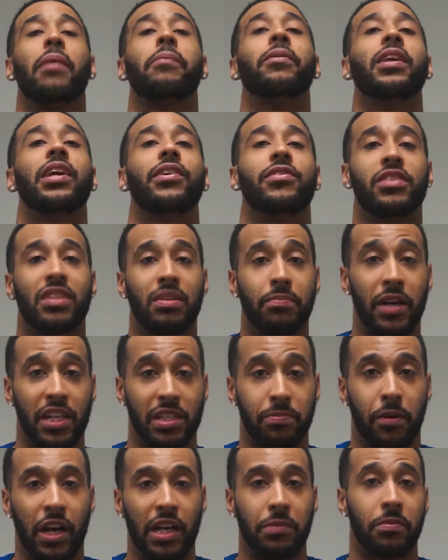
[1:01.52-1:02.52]
I believe it's the
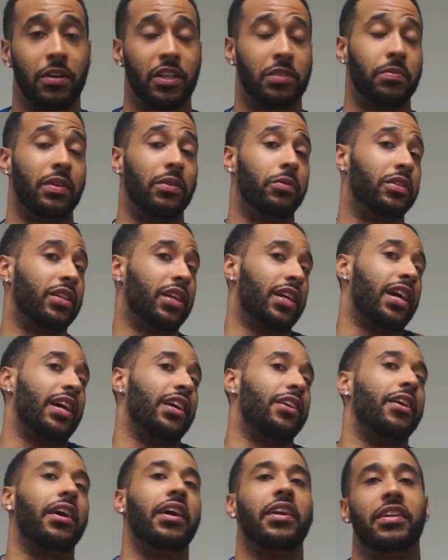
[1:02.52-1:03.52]
best body part split, which
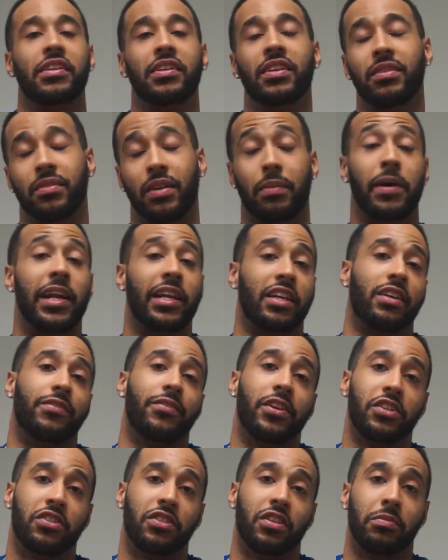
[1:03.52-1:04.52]
I might have
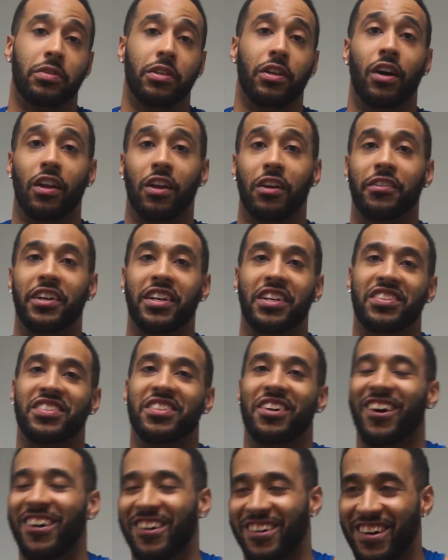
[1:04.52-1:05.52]
convinced some of y'all already.
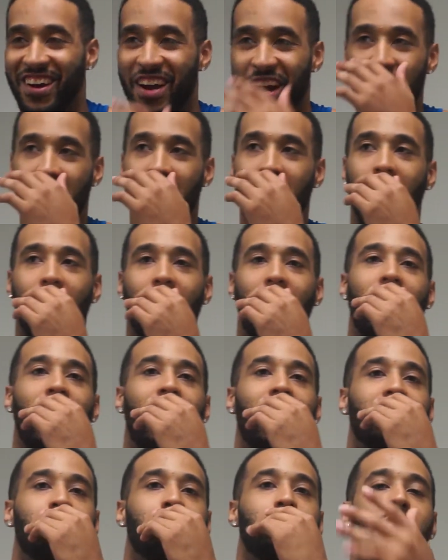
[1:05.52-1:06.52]
So
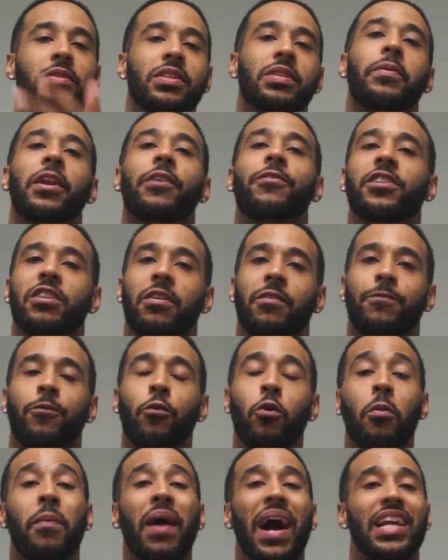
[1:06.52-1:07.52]
pretty much the benefits of
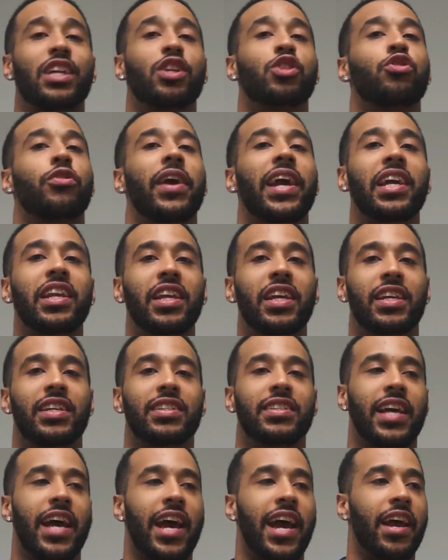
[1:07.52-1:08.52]
full body training
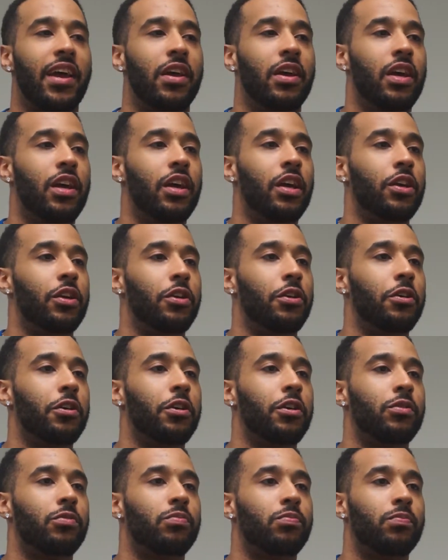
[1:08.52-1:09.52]
is that
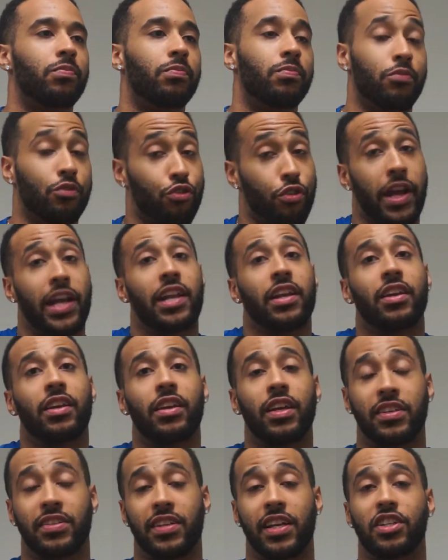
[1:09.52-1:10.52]
you're training
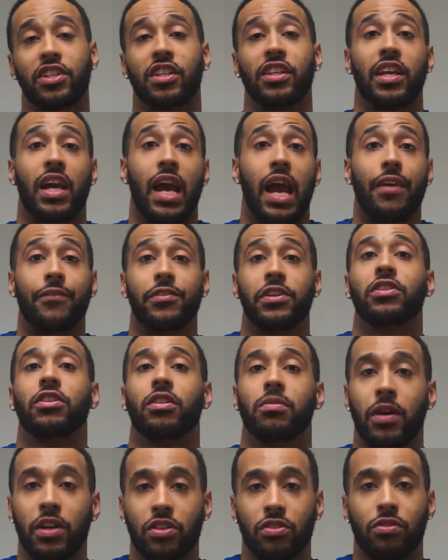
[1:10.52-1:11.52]
essentially every
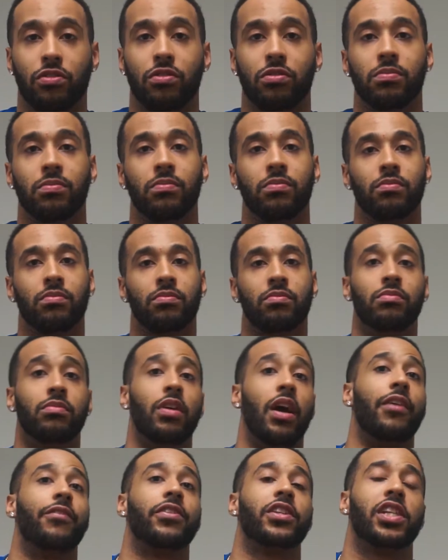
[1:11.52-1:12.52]
single muscle group
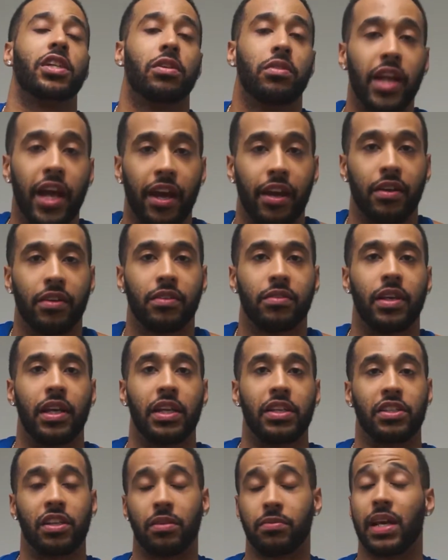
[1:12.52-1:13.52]
every single day
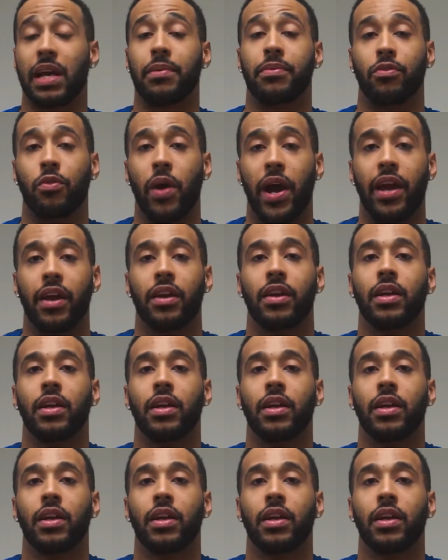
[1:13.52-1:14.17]
in some type of way.